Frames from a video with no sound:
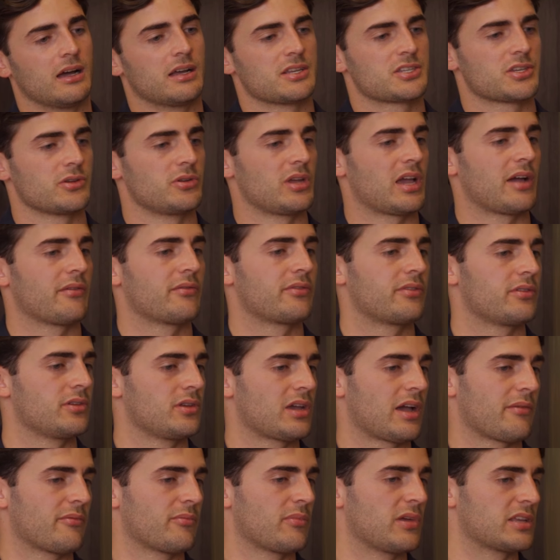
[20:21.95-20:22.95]
So you have
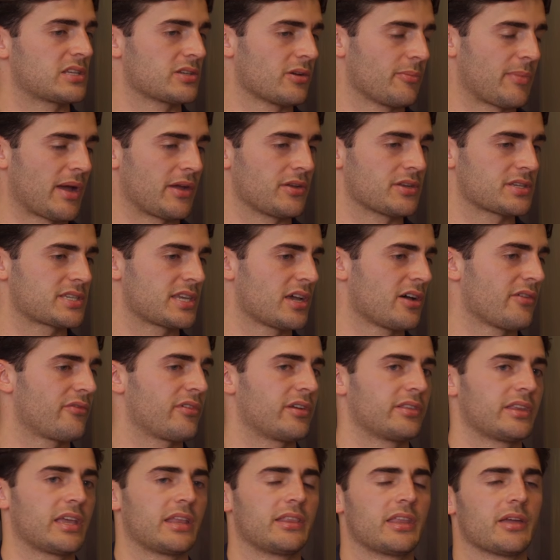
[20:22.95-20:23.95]
it's all about yourself,
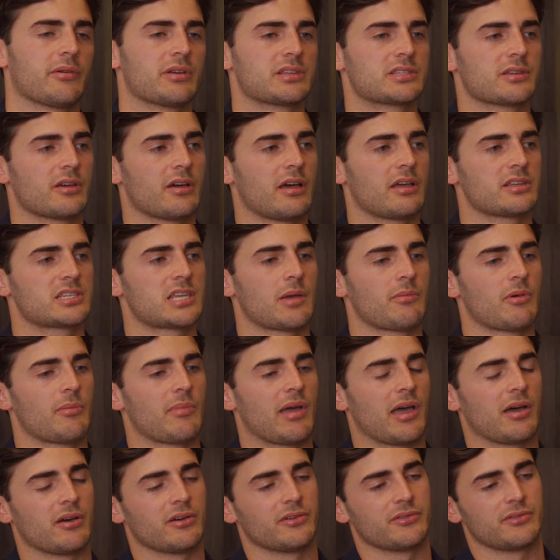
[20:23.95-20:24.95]
and then there is some
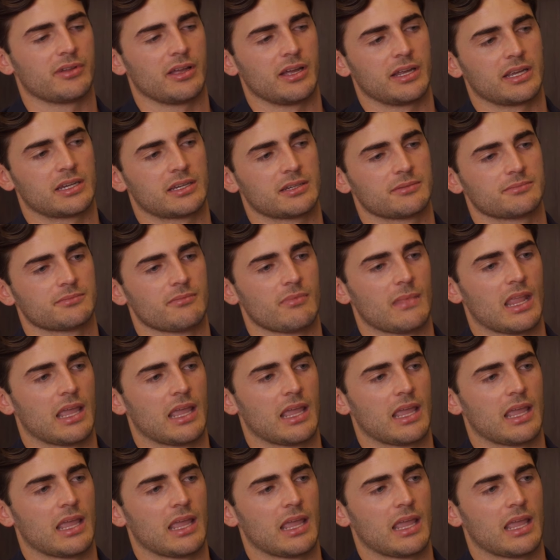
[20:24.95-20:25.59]
amount of like